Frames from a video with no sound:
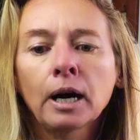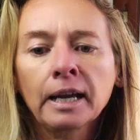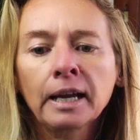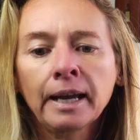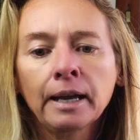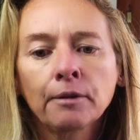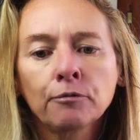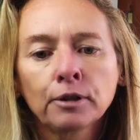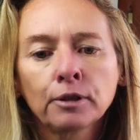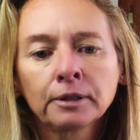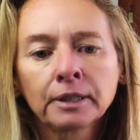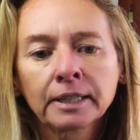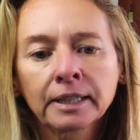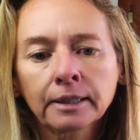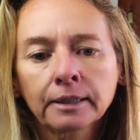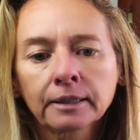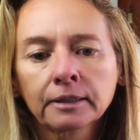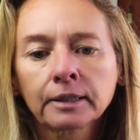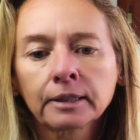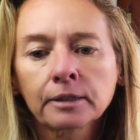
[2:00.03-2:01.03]
I have a
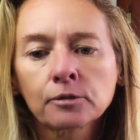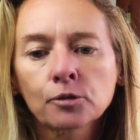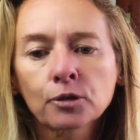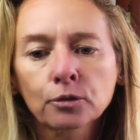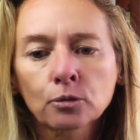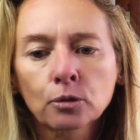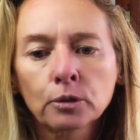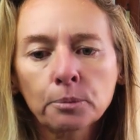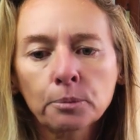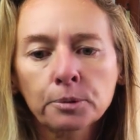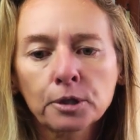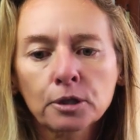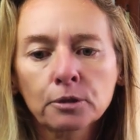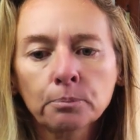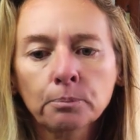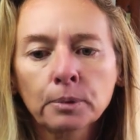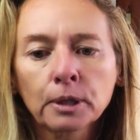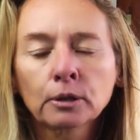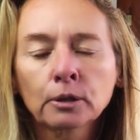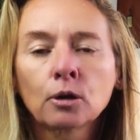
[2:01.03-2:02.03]
link in the
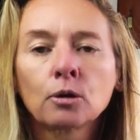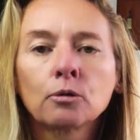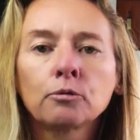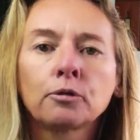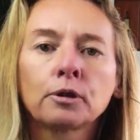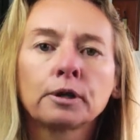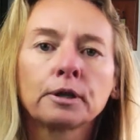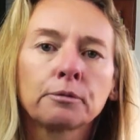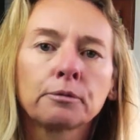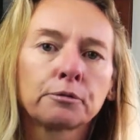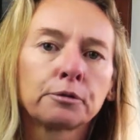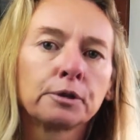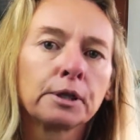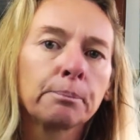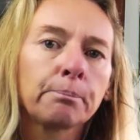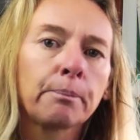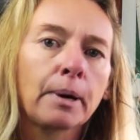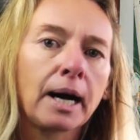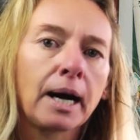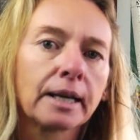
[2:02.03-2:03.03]
description below for a free
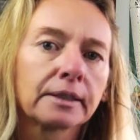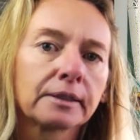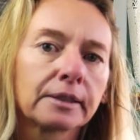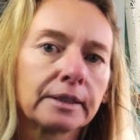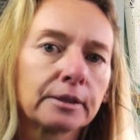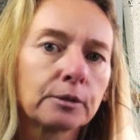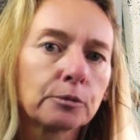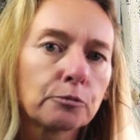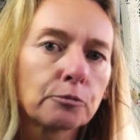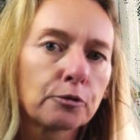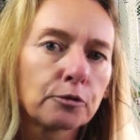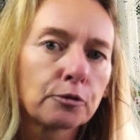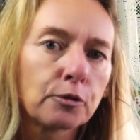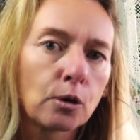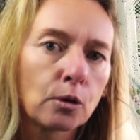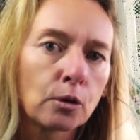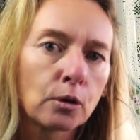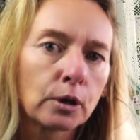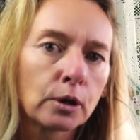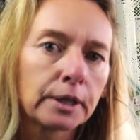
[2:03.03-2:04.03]
pattern
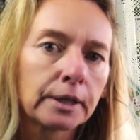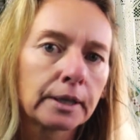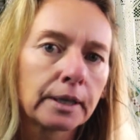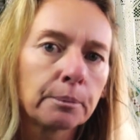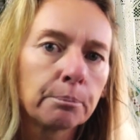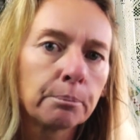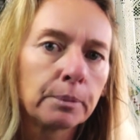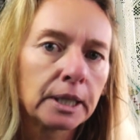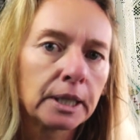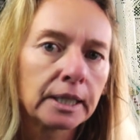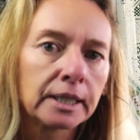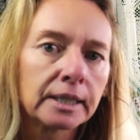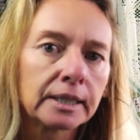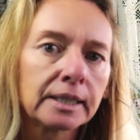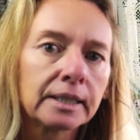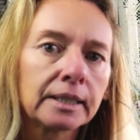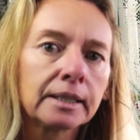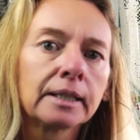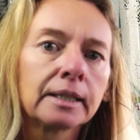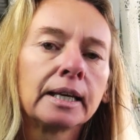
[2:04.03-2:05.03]
for a
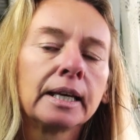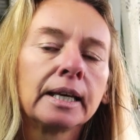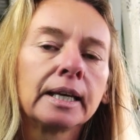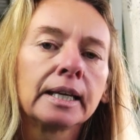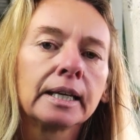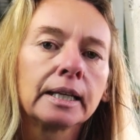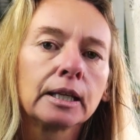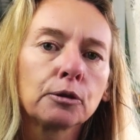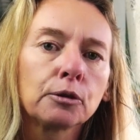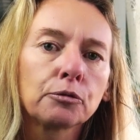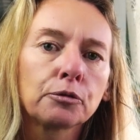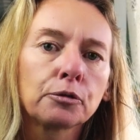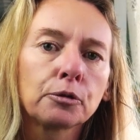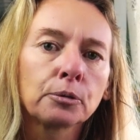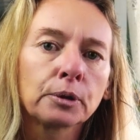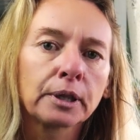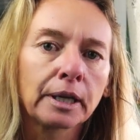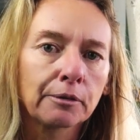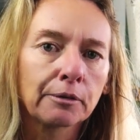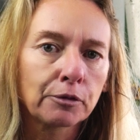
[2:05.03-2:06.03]
beanie if
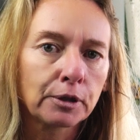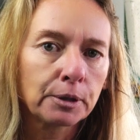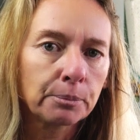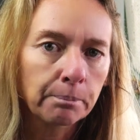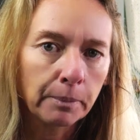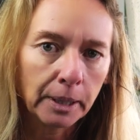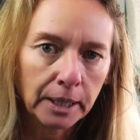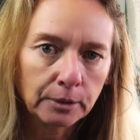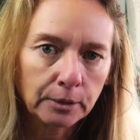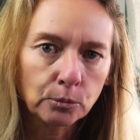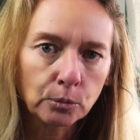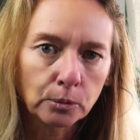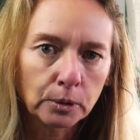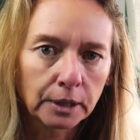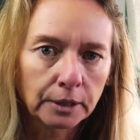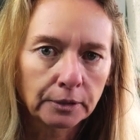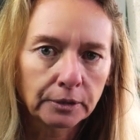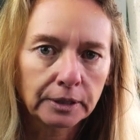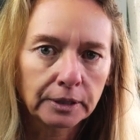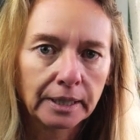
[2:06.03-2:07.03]
you never made
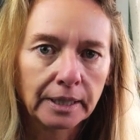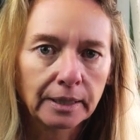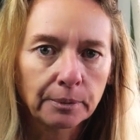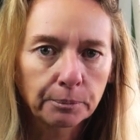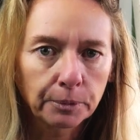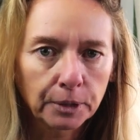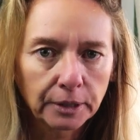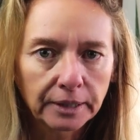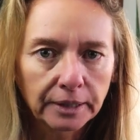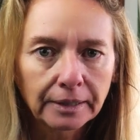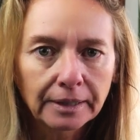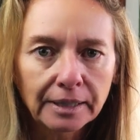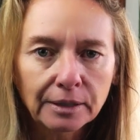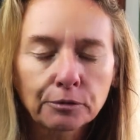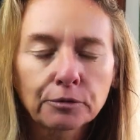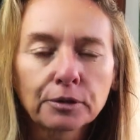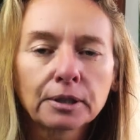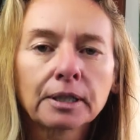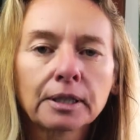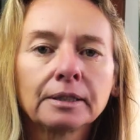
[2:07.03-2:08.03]
one. Okay, I'm gonna
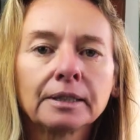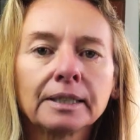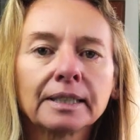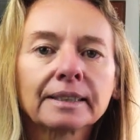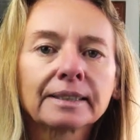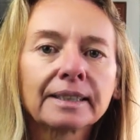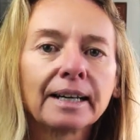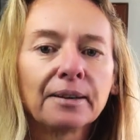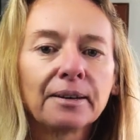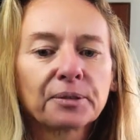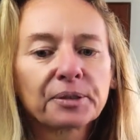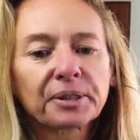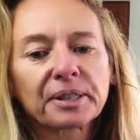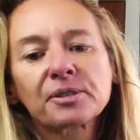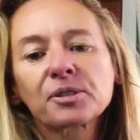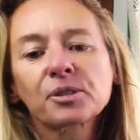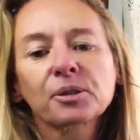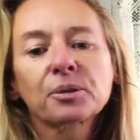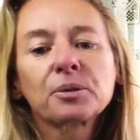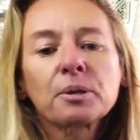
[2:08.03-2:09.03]
leave the link down in the
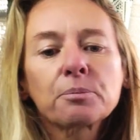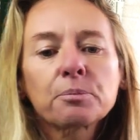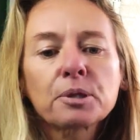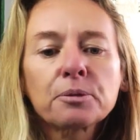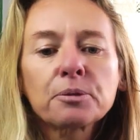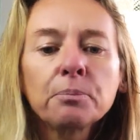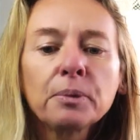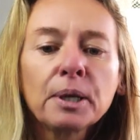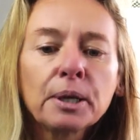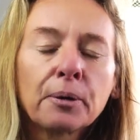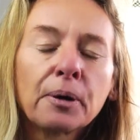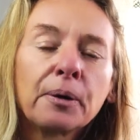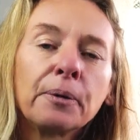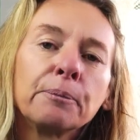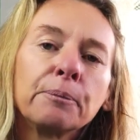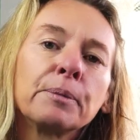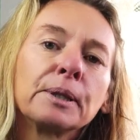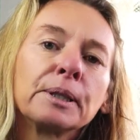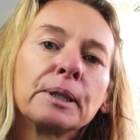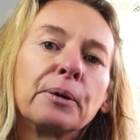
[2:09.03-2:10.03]
description
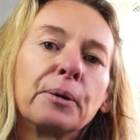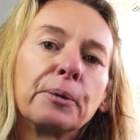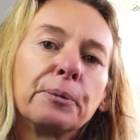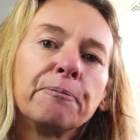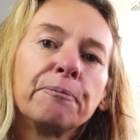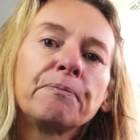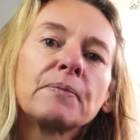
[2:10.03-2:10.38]
below.